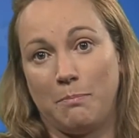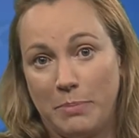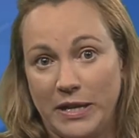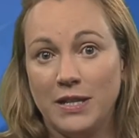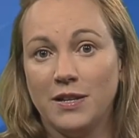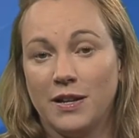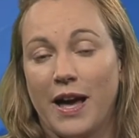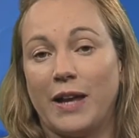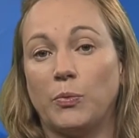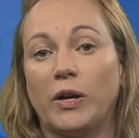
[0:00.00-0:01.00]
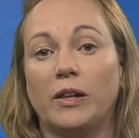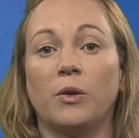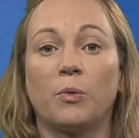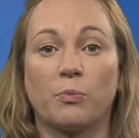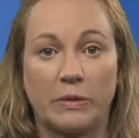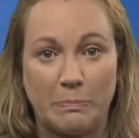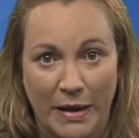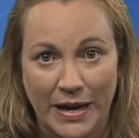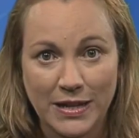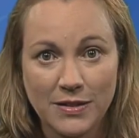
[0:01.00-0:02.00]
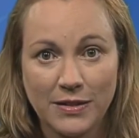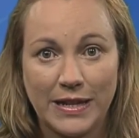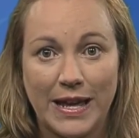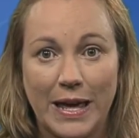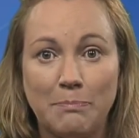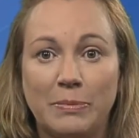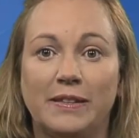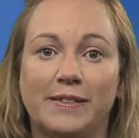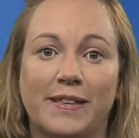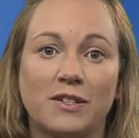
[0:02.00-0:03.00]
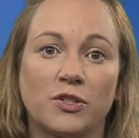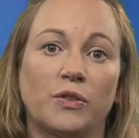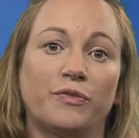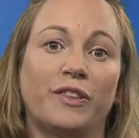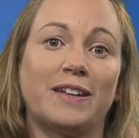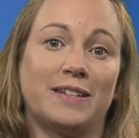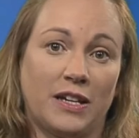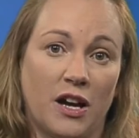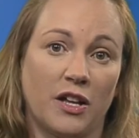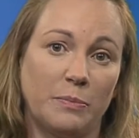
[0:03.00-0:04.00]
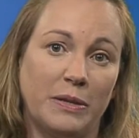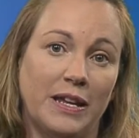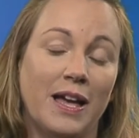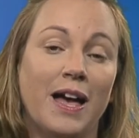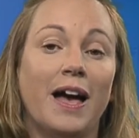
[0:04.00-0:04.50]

be and will remain the epicenter of that economy